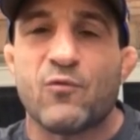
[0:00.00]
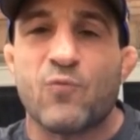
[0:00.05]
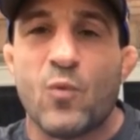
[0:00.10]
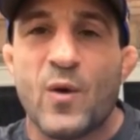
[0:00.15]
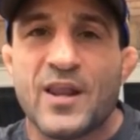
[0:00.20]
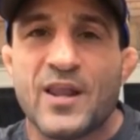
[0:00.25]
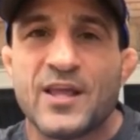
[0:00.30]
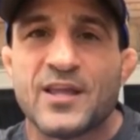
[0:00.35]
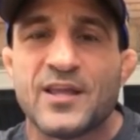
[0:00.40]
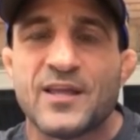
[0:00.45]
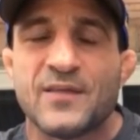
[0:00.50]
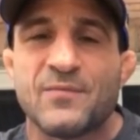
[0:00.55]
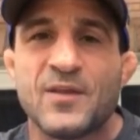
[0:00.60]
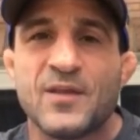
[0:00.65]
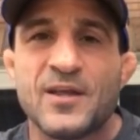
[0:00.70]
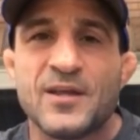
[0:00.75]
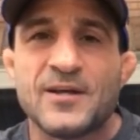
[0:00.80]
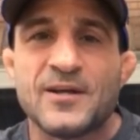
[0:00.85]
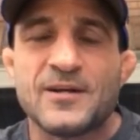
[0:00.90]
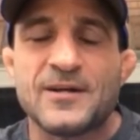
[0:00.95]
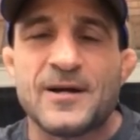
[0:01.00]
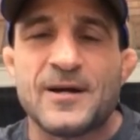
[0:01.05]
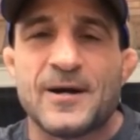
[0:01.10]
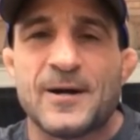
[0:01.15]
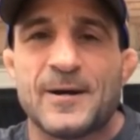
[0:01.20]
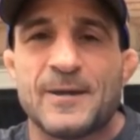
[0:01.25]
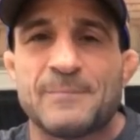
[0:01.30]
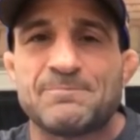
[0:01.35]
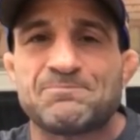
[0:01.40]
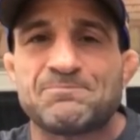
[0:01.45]
winning.
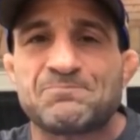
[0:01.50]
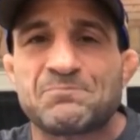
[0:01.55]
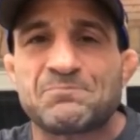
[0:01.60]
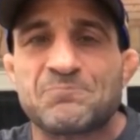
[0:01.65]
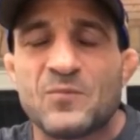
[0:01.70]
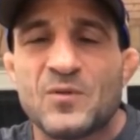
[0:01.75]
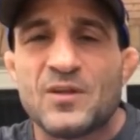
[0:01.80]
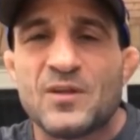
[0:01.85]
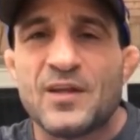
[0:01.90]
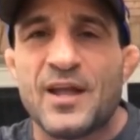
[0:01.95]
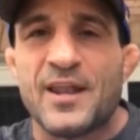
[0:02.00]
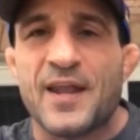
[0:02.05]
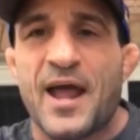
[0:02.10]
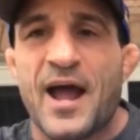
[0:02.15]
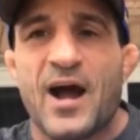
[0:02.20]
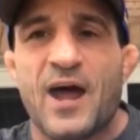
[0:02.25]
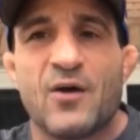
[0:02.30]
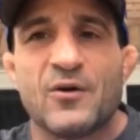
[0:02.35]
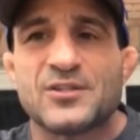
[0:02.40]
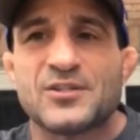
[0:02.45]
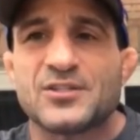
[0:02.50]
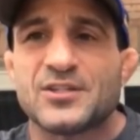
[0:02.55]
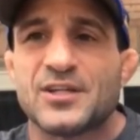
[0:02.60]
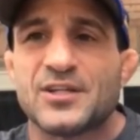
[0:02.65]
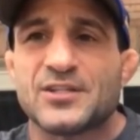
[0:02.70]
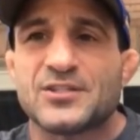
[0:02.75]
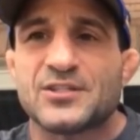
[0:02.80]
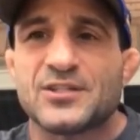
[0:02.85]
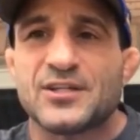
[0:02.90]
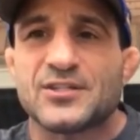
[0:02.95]
And and now
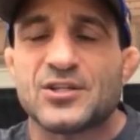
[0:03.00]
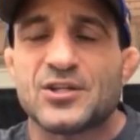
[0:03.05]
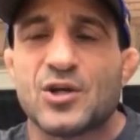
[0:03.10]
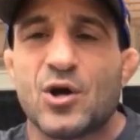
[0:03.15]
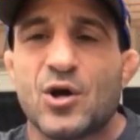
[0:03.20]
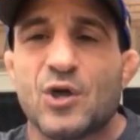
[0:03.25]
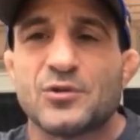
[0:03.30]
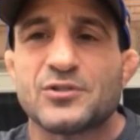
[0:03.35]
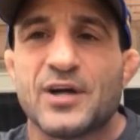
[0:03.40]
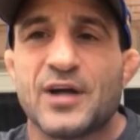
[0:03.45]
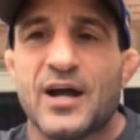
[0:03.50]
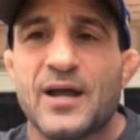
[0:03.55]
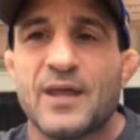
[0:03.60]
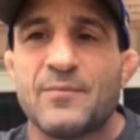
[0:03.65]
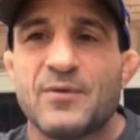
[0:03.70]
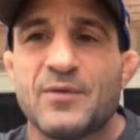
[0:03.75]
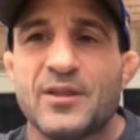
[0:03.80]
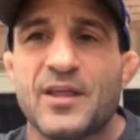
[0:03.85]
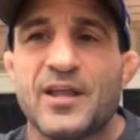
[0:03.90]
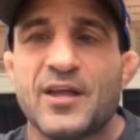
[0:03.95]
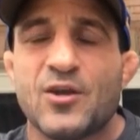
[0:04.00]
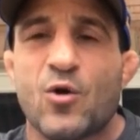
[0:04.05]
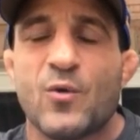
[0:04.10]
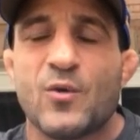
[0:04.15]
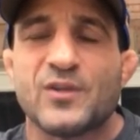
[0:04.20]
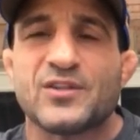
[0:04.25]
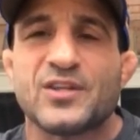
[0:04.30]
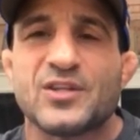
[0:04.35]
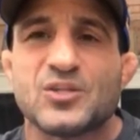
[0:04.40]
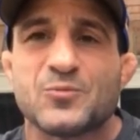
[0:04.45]
it's go time, and they know
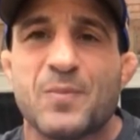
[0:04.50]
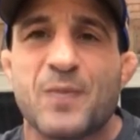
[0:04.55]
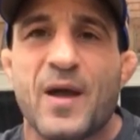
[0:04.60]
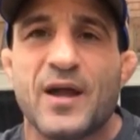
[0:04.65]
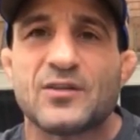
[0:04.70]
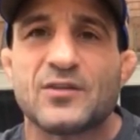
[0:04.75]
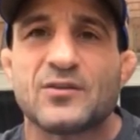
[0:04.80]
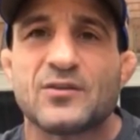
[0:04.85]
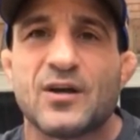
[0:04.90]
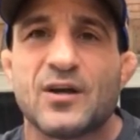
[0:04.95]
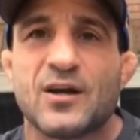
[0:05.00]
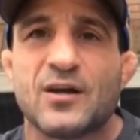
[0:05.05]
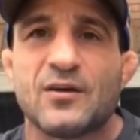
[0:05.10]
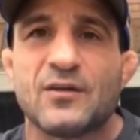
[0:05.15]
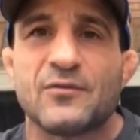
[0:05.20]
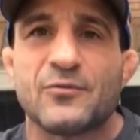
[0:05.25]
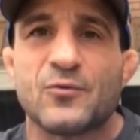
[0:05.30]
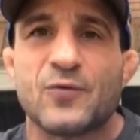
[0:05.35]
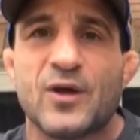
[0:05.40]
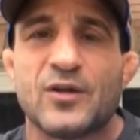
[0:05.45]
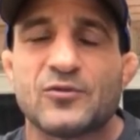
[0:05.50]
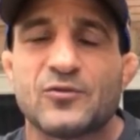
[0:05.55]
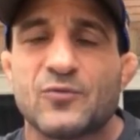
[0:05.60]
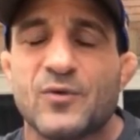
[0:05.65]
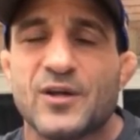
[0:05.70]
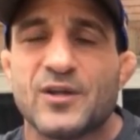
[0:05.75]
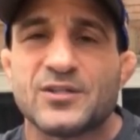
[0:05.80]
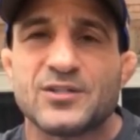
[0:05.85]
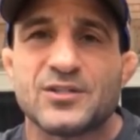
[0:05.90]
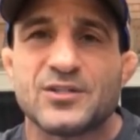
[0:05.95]
what to expect throughout
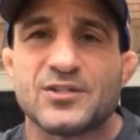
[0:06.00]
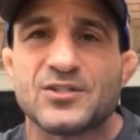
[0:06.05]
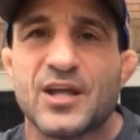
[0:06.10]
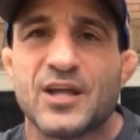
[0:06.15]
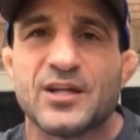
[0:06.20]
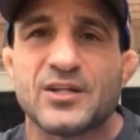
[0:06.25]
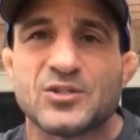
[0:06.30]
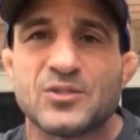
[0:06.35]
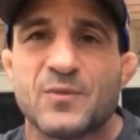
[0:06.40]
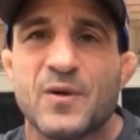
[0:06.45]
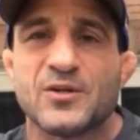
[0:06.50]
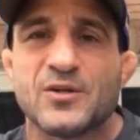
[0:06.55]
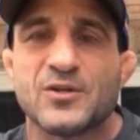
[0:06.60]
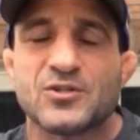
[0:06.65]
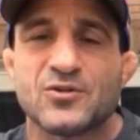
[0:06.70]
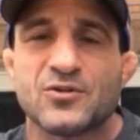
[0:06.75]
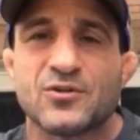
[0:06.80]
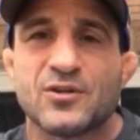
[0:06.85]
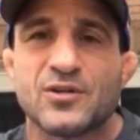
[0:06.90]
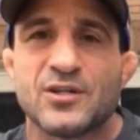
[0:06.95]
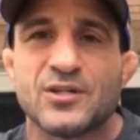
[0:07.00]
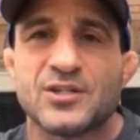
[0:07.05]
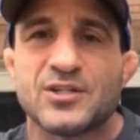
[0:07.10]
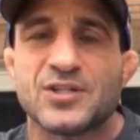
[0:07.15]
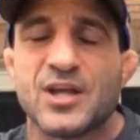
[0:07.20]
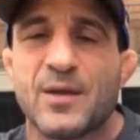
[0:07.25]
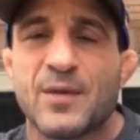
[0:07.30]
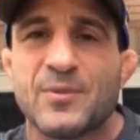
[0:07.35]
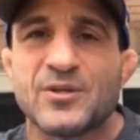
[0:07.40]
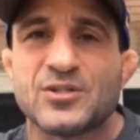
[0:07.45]
the rest of the second semester in the
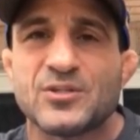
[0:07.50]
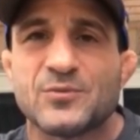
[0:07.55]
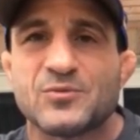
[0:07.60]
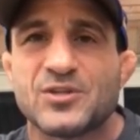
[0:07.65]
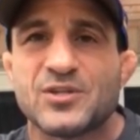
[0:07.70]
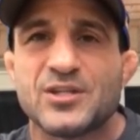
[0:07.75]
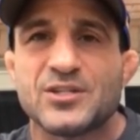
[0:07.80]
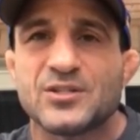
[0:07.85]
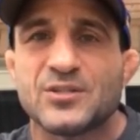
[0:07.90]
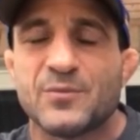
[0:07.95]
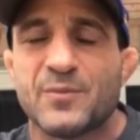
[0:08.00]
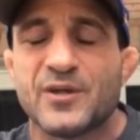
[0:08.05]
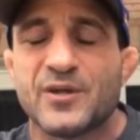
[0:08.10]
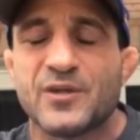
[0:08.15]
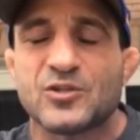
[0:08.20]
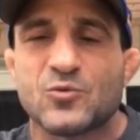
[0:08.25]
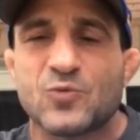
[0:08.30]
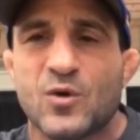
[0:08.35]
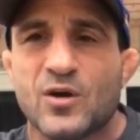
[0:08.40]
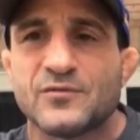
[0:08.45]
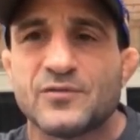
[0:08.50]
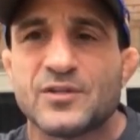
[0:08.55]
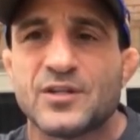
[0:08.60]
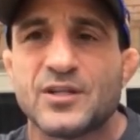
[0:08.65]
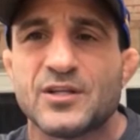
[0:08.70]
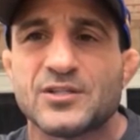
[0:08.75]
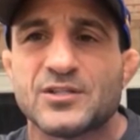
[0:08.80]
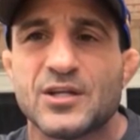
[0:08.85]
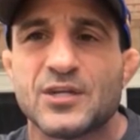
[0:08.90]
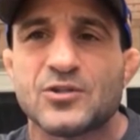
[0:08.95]
championship season, the Big 12s and
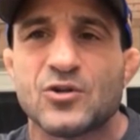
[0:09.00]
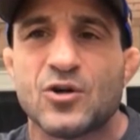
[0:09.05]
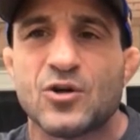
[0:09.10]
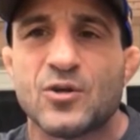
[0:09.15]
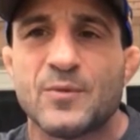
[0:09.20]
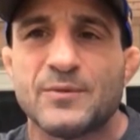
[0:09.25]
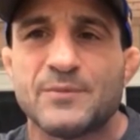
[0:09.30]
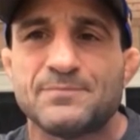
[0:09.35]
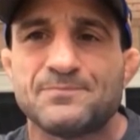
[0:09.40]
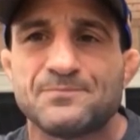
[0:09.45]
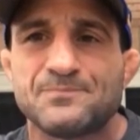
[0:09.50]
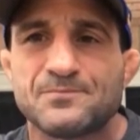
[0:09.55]
the NCAA tournament.